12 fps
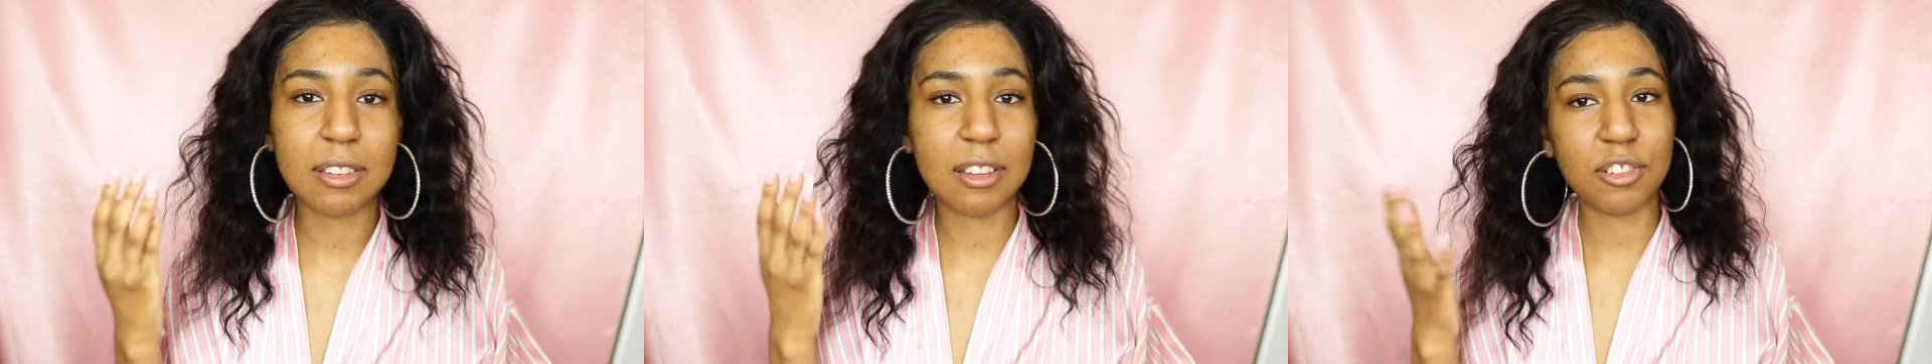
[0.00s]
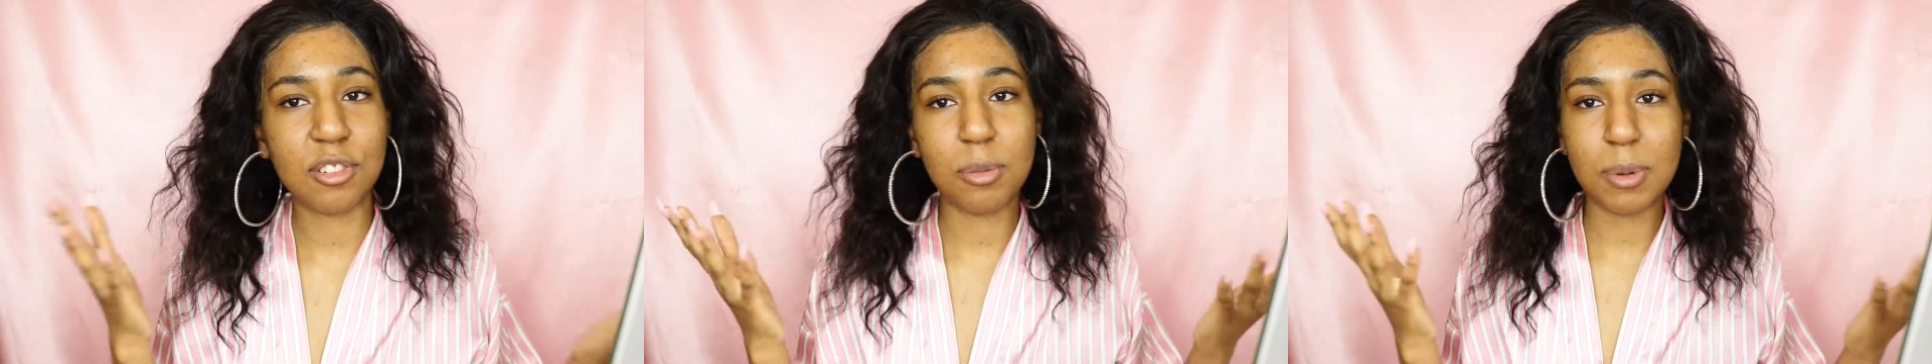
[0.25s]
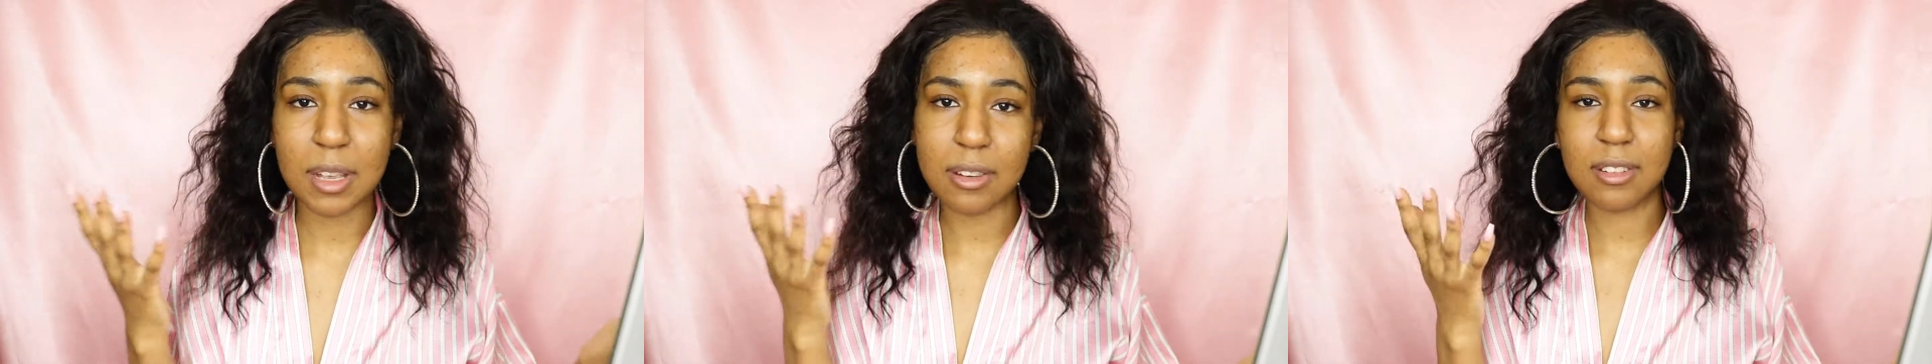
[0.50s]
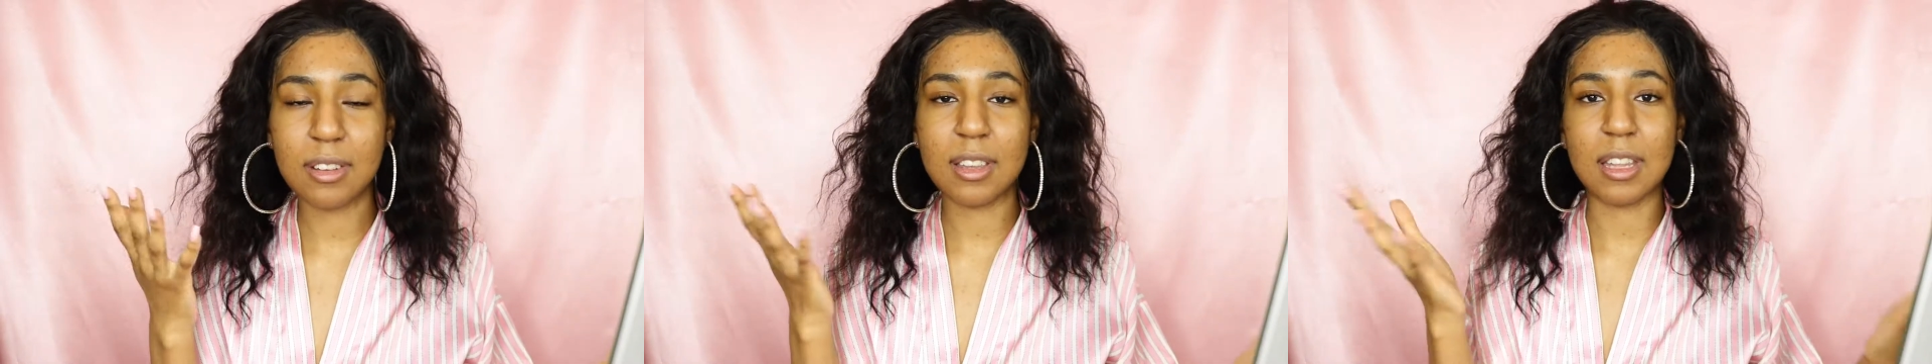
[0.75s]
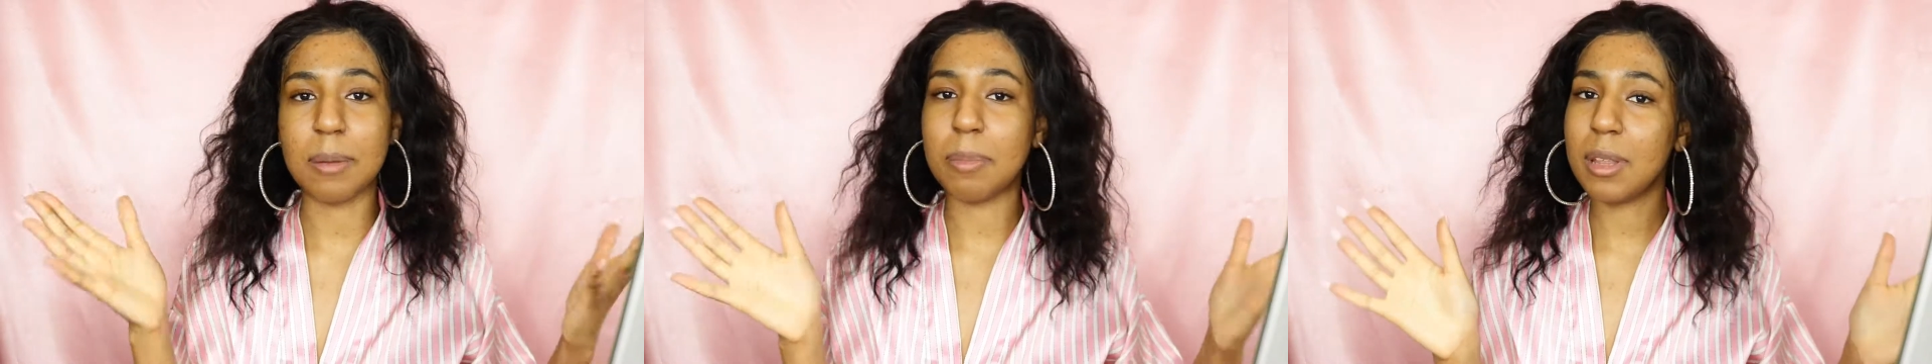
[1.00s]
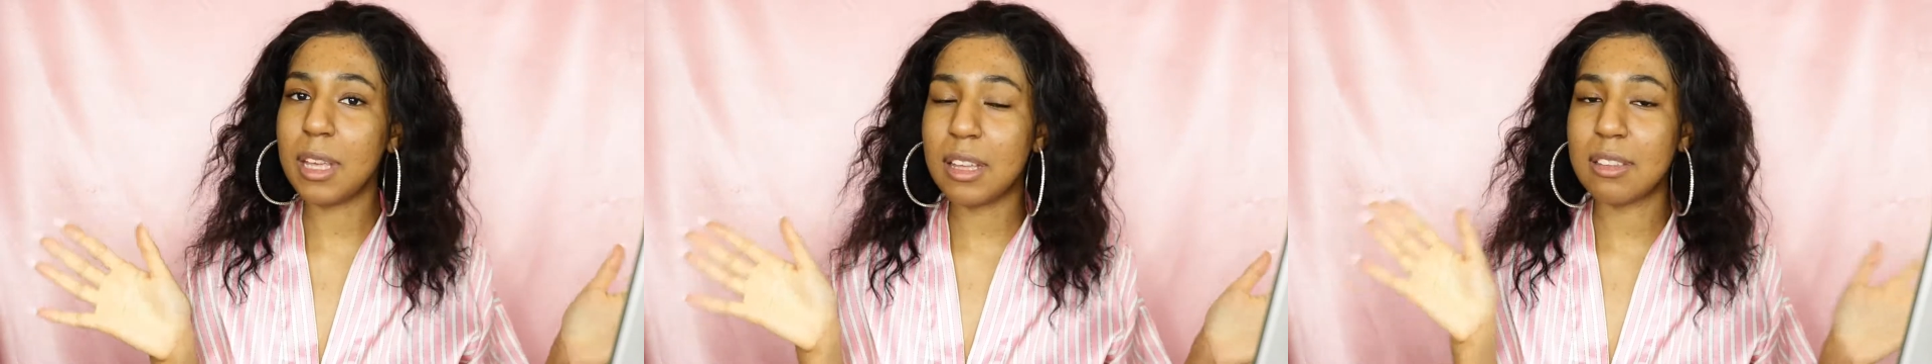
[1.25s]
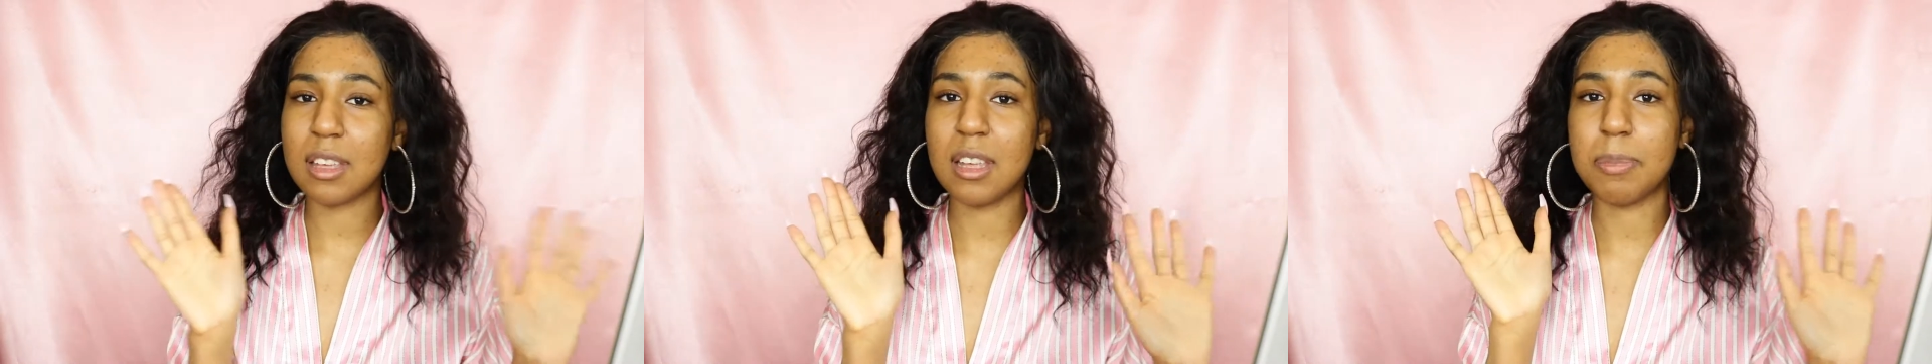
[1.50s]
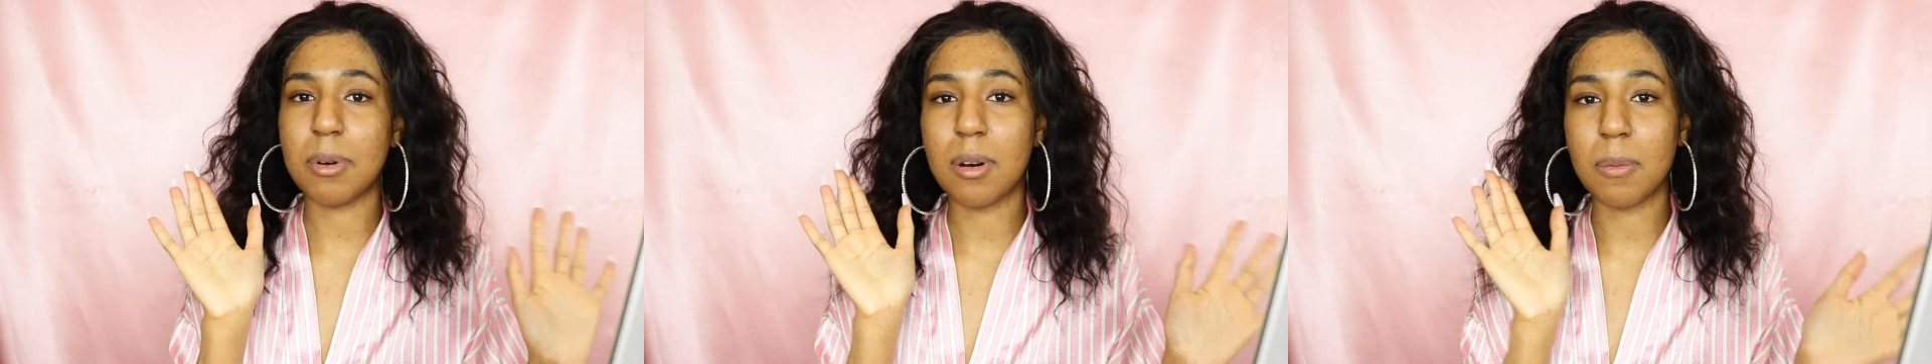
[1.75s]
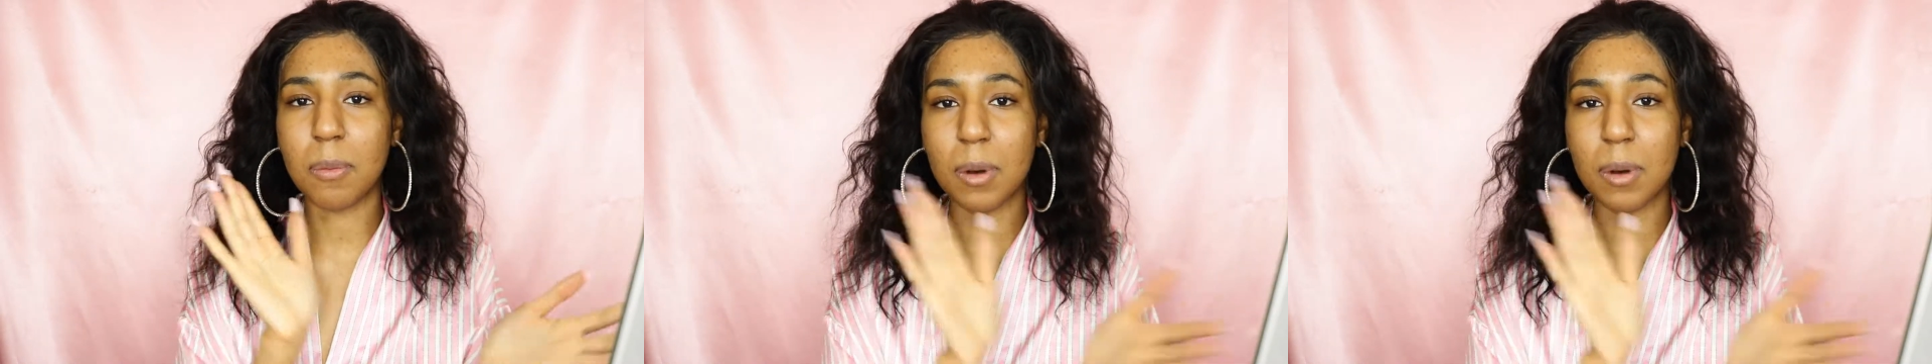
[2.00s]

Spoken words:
situation, then please keep on